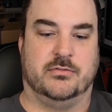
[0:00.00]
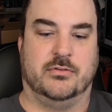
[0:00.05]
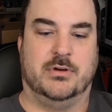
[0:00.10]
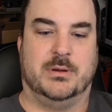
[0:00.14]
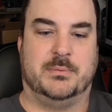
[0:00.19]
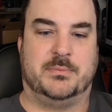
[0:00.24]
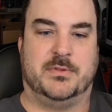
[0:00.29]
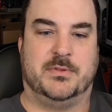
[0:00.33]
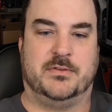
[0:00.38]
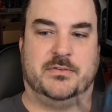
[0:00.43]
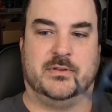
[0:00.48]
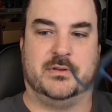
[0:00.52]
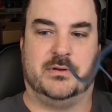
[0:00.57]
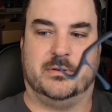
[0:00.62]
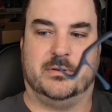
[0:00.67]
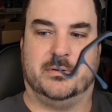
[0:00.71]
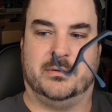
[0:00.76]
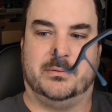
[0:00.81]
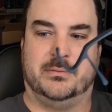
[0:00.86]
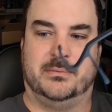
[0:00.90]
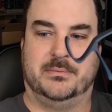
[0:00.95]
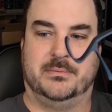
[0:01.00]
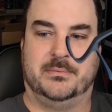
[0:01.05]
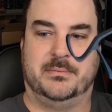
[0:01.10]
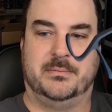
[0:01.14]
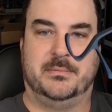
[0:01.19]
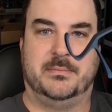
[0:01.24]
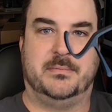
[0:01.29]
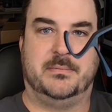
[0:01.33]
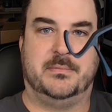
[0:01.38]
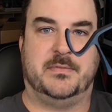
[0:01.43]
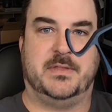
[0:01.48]
up this little
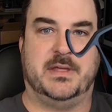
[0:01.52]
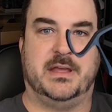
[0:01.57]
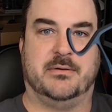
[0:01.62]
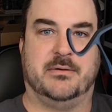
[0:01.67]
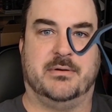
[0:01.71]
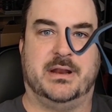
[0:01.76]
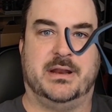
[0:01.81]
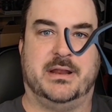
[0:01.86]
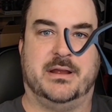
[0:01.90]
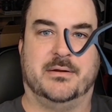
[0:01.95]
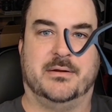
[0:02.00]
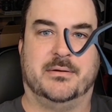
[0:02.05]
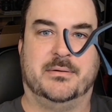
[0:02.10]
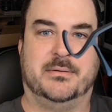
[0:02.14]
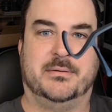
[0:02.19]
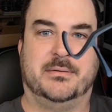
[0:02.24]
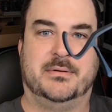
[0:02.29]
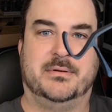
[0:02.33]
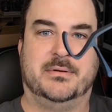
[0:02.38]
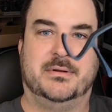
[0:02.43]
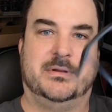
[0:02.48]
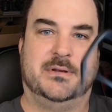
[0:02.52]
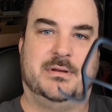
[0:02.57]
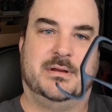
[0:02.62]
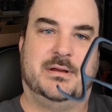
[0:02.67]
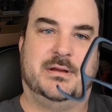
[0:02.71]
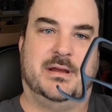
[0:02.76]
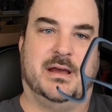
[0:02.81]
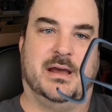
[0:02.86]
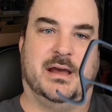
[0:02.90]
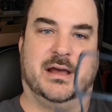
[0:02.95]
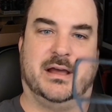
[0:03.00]
thing right here.
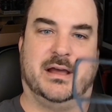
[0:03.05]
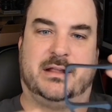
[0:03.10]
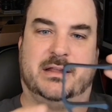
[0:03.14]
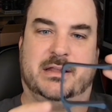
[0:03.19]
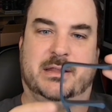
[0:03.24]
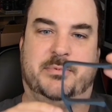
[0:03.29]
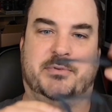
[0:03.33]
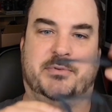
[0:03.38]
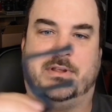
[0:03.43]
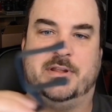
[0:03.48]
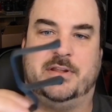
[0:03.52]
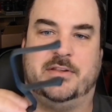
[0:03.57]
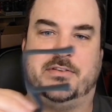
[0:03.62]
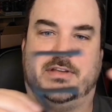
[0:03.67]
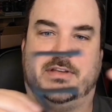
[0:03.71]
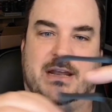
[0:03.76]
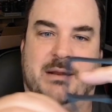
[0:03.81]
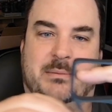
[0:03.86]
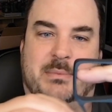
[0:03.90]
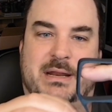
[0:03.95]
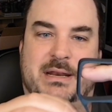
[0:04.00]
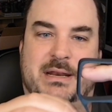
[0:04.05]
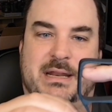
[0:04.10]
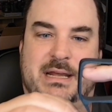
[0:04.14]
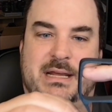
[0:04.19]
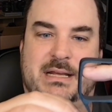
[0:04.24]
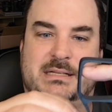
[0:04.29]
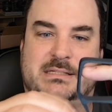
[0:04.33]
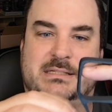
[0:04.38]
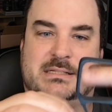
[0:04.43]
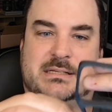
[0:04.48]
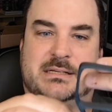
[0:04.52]
Clips on the side of my
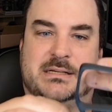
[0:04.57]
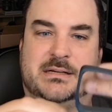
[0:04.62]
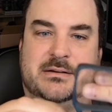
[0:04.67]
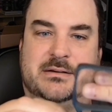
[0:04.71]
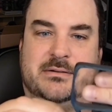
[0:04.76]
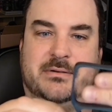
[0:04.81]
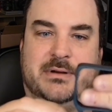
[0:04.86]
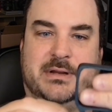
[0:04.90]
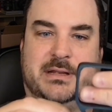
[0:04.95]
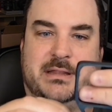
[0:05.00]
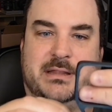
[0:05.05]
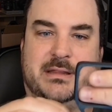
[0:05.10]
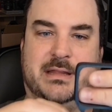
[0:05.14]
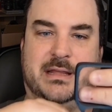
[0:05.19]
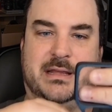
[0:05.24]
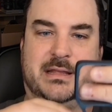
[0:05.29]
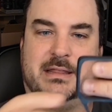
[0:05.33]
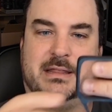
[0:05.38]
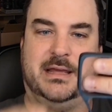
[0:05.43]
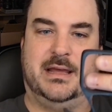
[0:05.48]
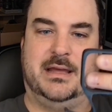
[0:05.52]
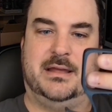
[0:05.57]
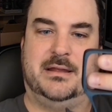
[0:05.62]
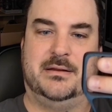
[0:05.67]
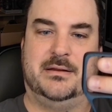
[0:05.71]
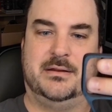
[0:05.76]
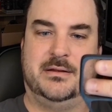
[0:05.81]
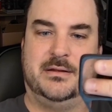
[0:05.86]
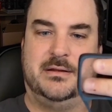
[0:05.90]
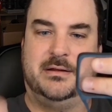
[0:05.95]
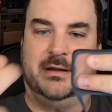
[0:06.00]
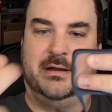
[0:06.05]
desk, right like that,
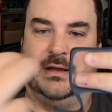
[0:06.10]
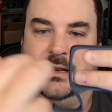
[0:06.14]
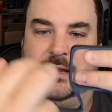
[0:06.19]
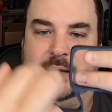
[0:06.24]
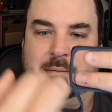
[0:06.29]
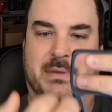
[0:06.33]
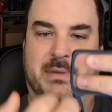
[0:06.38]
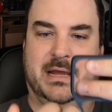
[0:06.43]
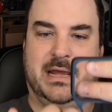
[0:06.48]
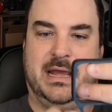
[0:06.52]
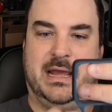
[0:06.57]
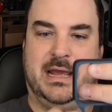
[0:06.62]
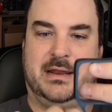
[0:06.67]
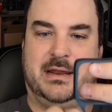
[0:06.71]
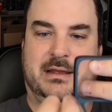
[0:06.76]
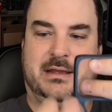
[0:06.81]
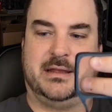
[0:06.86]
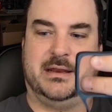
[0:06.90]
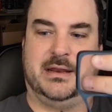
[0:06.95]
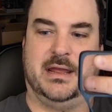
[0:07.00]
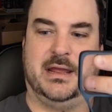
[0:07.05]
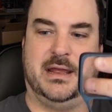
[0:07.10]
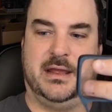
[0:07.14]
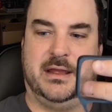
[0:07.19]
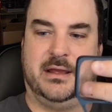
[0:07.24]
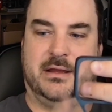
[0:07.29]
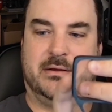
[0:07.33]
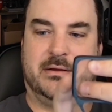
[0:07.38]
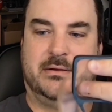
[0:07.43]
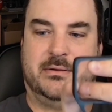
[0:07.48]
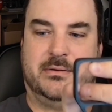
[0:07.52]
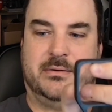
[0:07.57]
and then my hat can
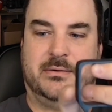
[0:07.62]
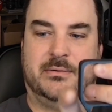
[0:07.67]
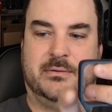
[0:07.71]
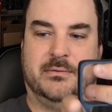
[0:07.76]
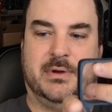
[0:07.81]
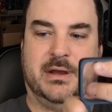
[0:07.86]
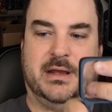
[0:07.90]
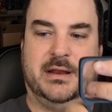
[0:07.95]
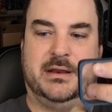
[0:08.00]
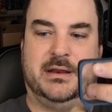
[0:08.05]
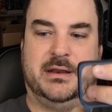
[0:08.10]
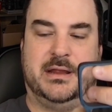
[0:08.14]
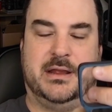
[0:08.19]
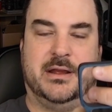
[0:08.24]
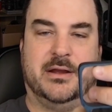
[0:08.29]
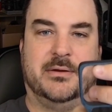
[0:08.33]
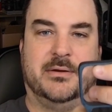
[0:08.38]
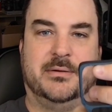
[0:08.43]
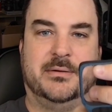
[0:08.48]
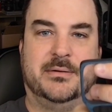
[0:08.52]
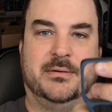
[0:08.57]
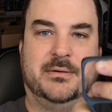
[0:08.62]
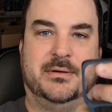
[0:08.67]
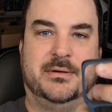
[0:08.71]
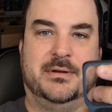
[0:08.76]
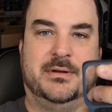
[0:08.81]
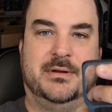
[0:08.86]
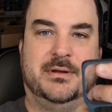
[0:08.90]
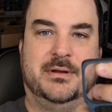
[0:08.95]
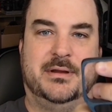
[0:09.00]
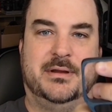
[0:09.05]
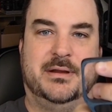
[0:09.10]
hang right in here.
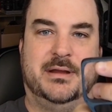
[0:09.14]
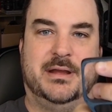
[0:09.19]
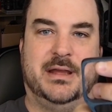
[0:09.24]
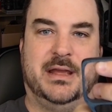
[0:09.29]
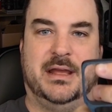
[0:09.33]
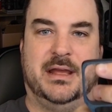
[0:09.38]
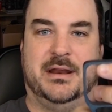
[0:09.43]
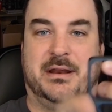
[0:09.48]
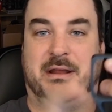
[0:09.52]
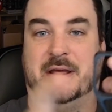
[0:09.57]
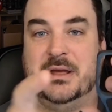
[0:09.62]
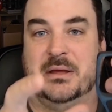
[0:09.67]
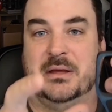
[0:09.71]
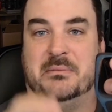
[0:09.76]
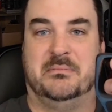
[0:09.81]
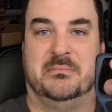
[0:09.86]
And